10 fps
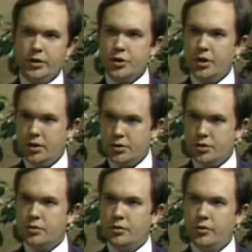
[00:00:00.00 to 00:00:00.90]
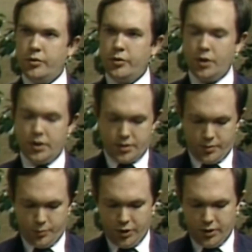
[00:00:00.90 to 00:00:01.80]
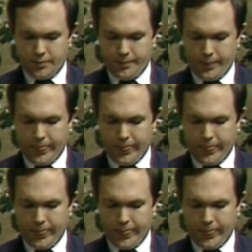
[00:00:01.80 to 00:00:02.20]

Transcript: I want to change thoughts a bit.